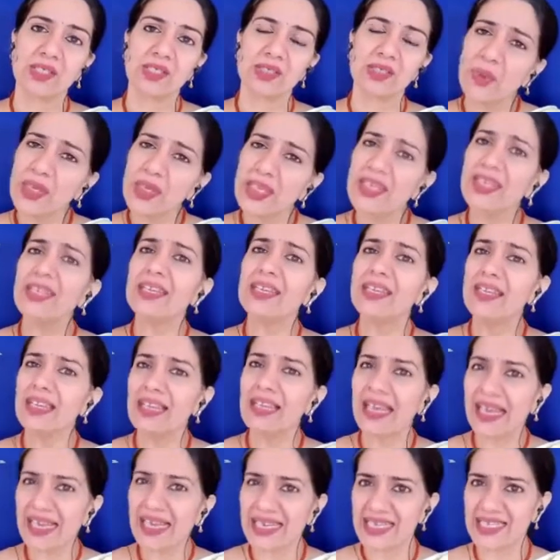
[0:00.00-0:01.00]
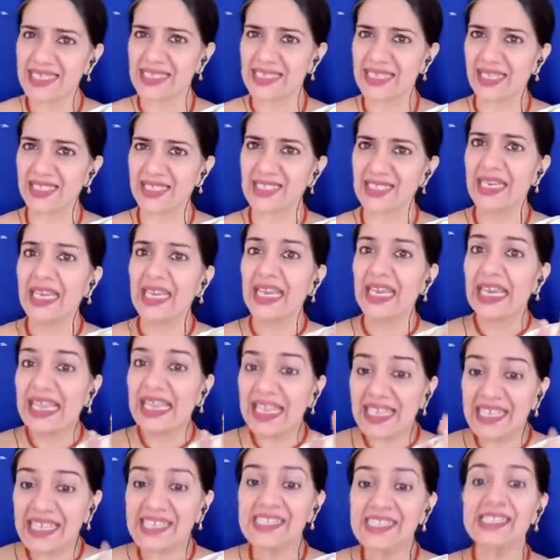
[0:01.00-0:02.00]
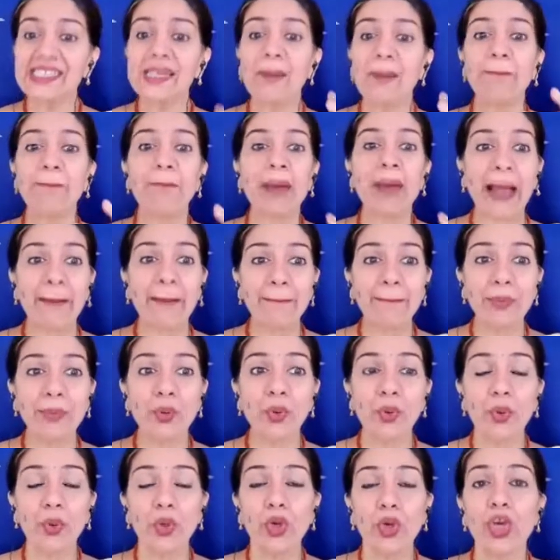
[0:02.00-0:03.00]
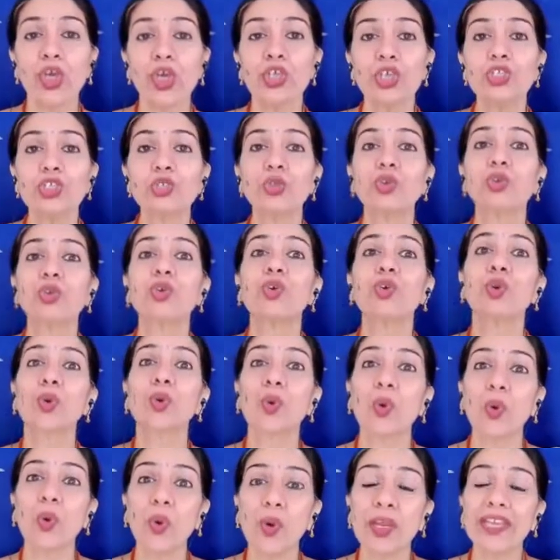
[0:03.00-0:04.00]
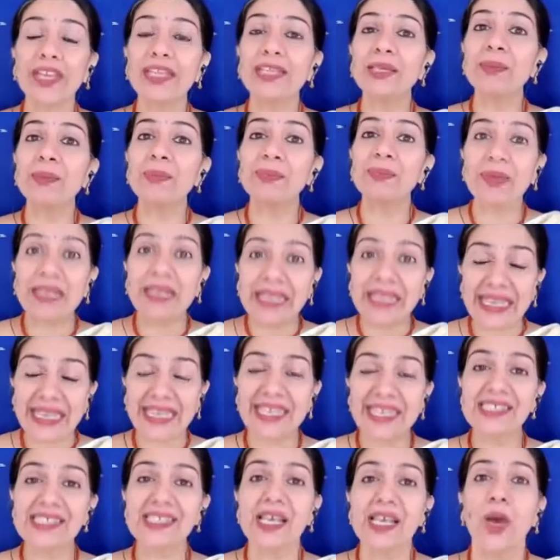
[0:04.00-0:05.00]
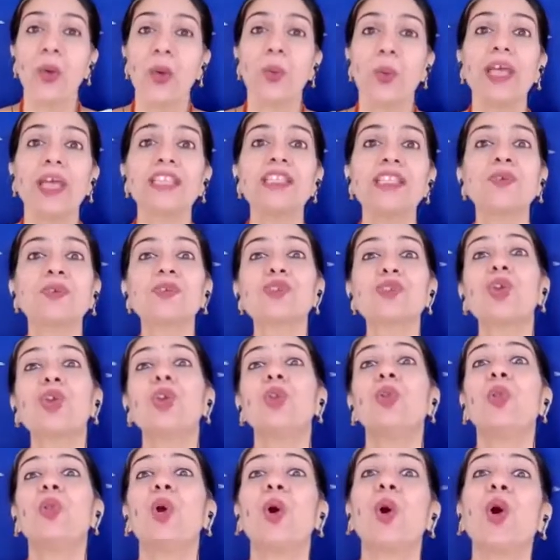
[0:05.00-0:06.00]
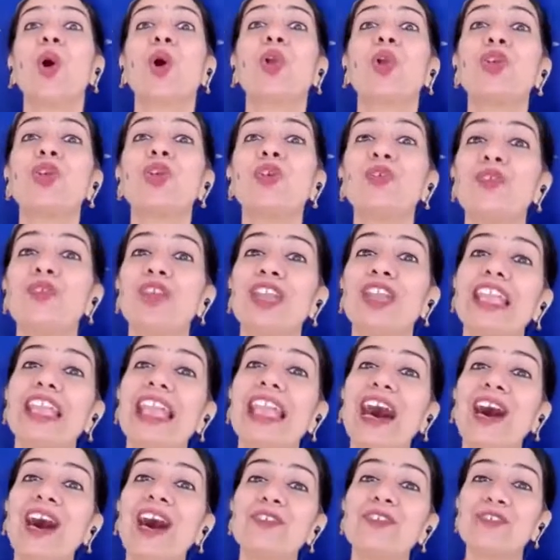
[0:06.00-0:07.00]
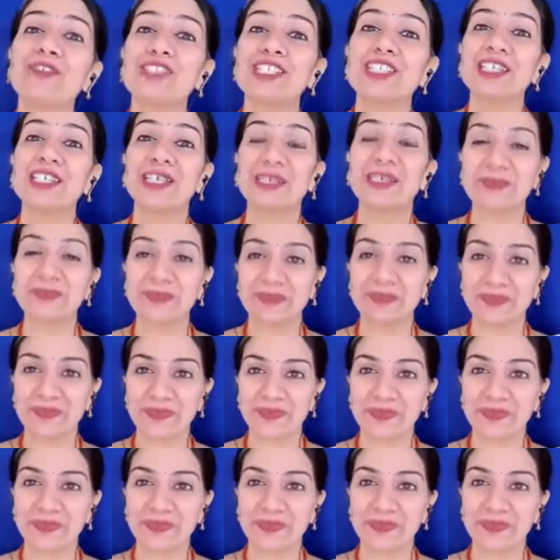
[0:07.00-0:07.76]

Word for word: So he realized that his bamboo should grow in a place where there was a lot of laughter,